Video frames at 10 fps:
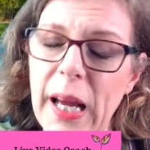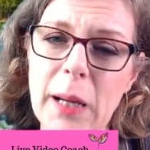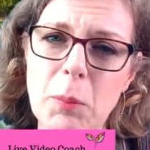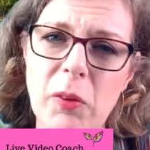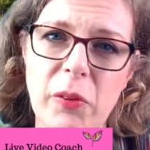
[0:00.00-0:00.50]

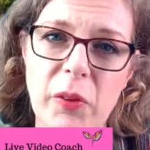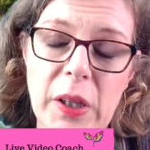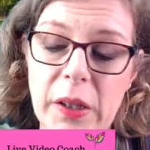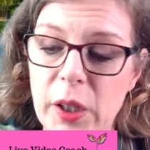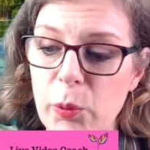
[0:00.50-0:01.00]

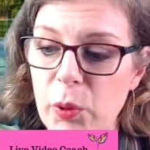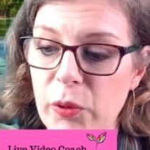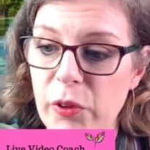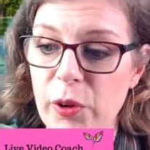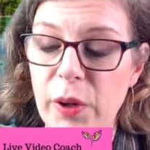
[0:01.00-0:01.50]
atmosphere that you
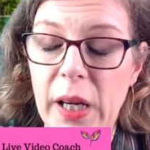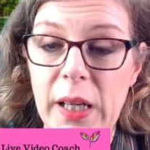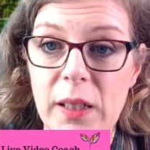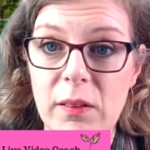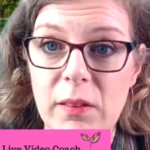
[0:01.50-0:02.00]
want to
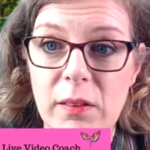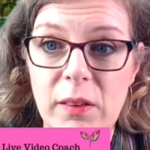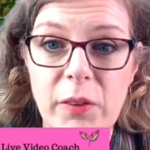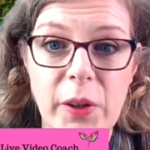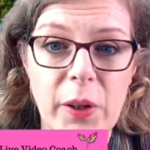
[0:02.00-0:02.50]
create.
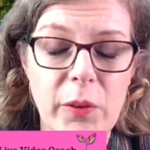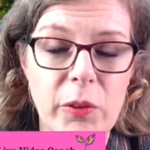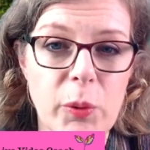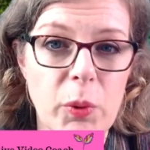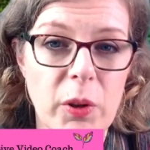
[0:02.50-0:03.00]
You know,
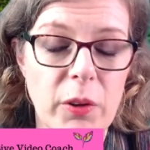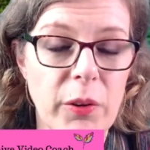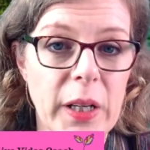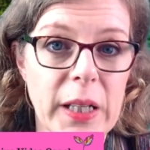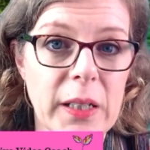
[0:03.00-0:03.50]
do you want to
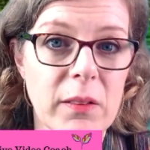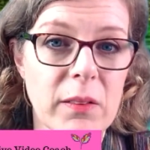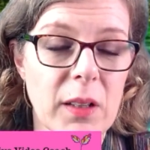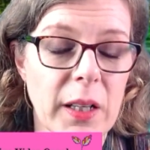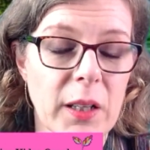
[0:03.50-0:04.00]

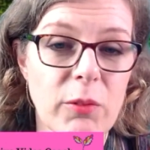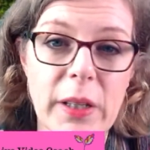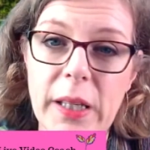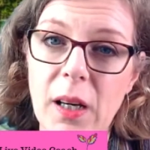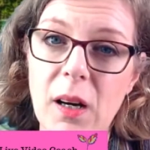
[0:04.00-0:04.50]
create like a
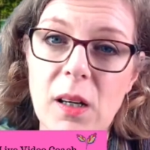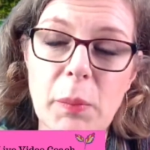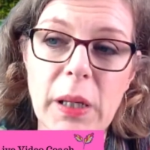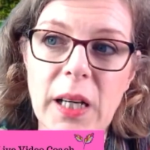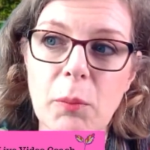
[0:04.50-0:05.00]
really
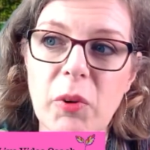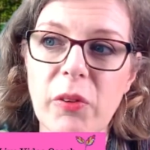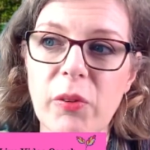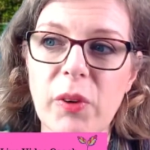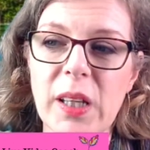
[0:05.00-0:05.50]
calming
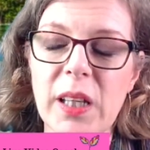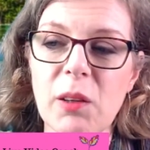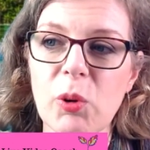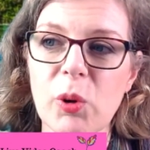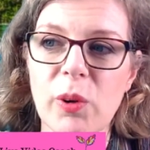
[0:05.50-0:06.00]

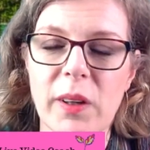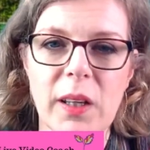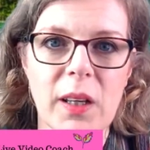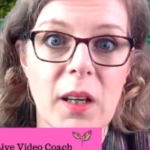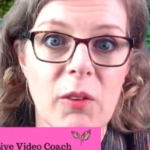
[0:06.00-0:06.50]
atmosphere or
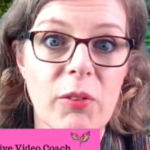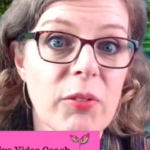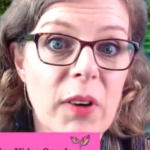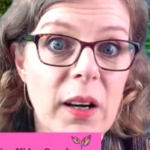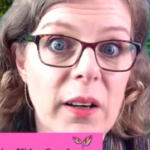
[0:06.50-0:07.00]

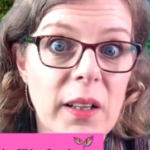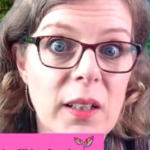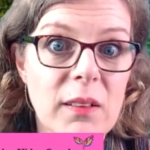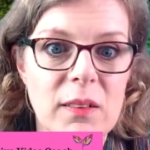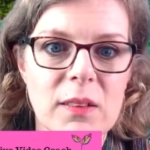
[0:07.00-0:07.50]

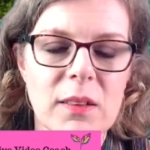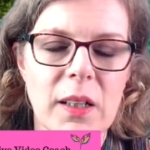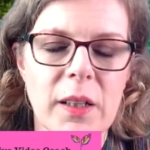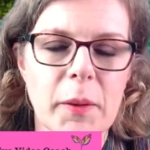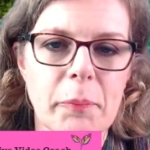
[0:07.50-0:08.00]
fun,
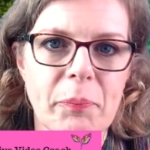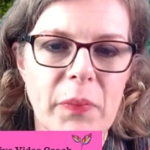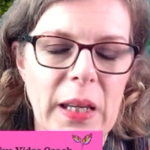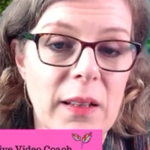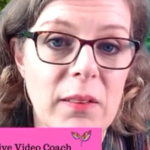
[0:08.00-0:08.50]

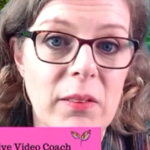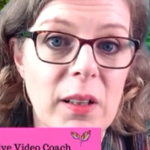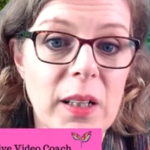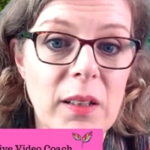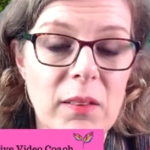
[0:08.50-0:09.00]

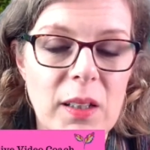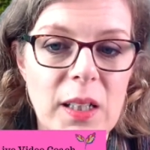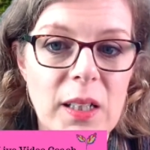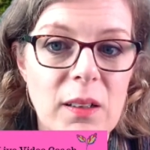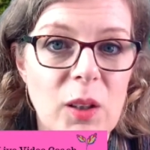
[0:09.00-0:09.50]

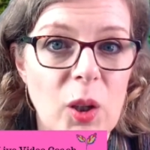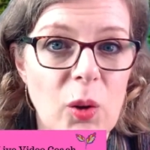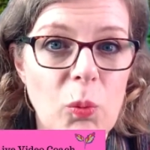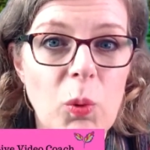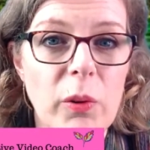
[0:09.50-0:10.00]
exciting?
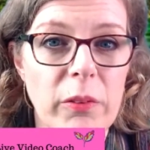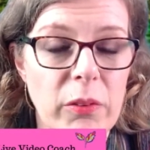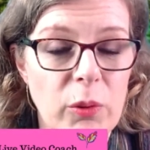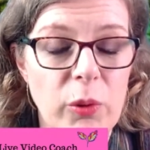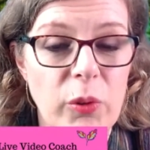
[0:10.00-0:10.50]
What
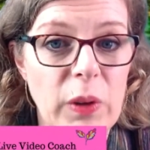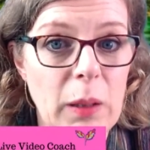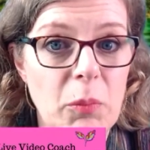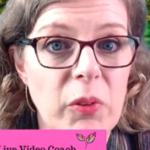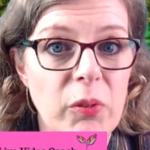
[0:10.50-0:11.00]
sort of
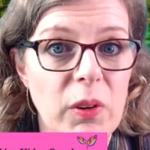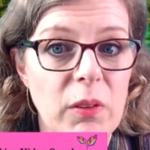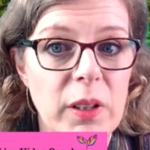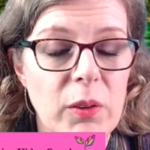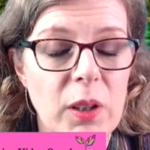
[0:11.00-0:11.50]

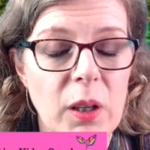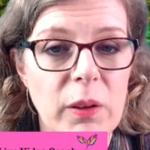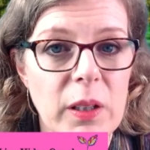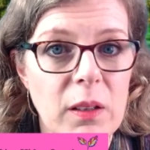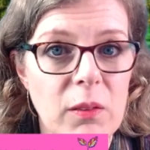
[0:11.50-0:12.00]
atmosphere are
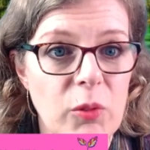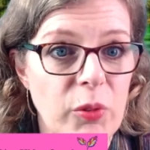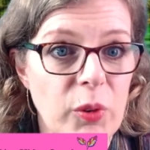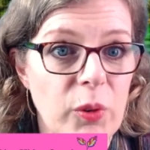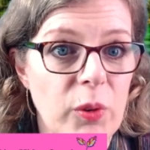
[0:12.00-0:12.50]
going
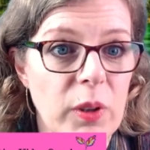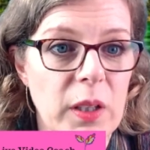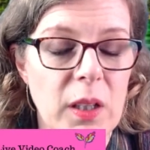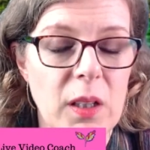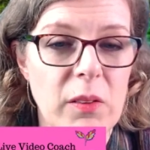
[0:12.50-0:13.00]
for?
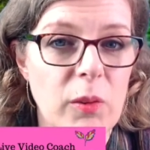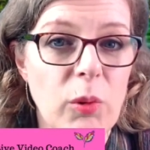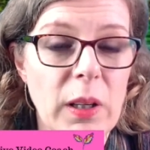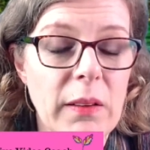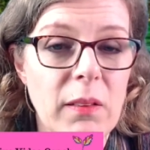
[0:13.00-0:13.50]
So
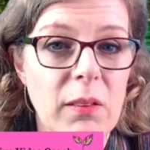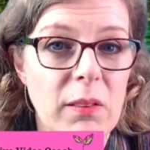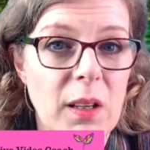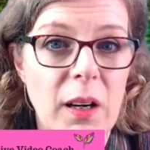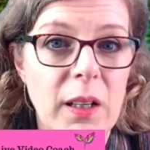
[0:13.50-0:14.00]
really the
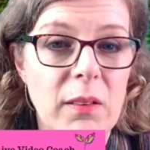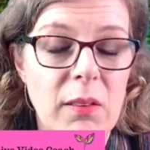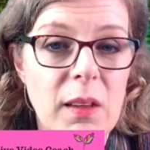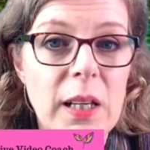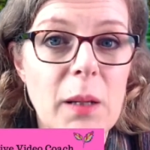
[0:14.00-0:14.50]
sky's
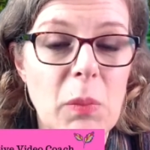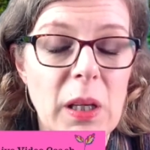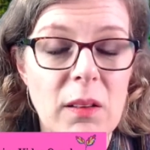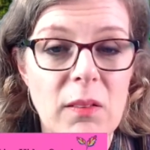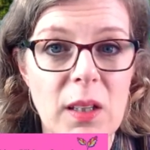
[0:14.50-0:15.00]
the
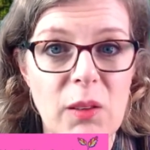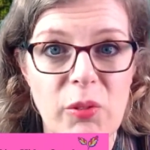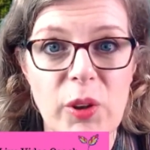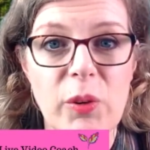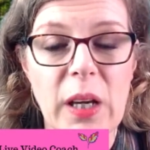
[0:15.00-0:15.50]
limit
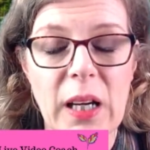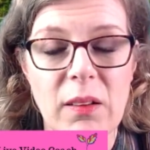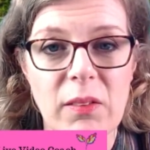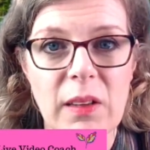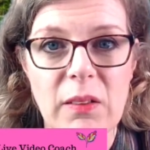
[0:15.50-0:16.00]
if you
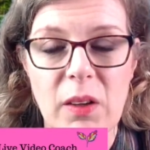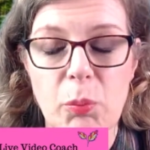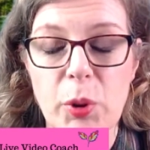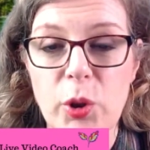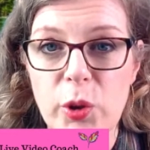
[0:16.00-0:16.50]
can set
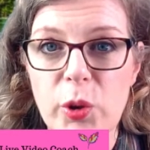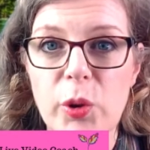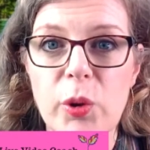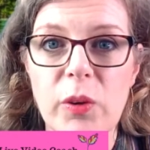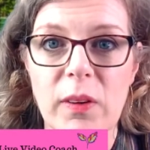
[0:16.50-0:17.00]
up a
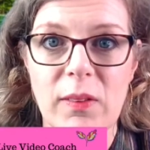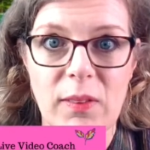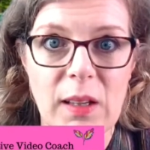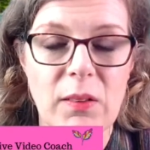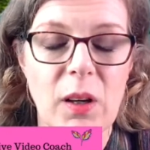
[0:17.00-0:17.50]
good
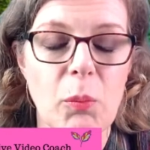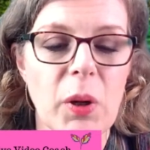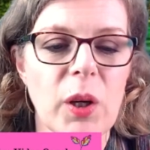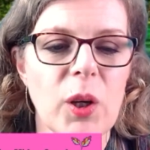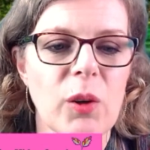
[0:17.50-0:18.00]
setup
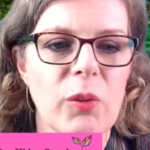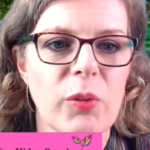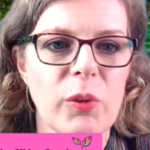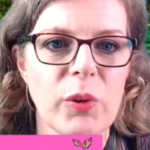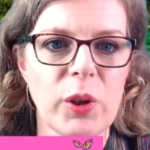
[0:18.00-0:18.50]

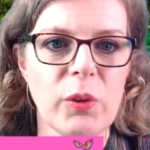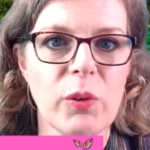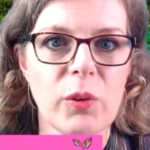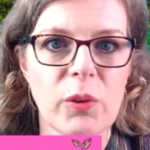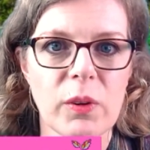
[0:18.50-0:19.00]
for
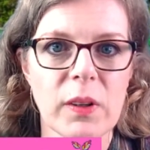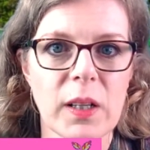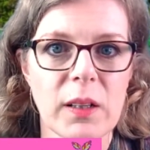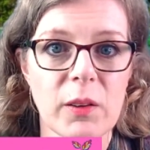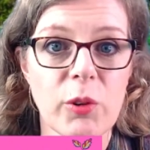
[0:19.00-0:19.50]
your
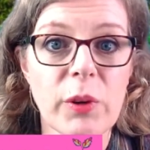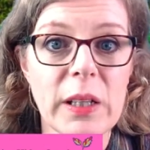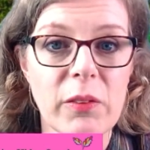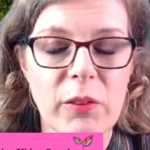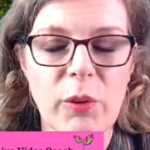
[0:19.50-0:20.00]

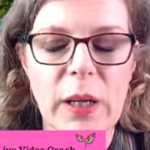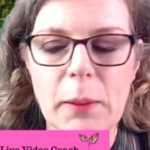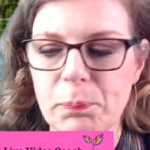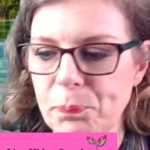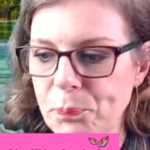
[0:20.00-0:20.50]
green screen.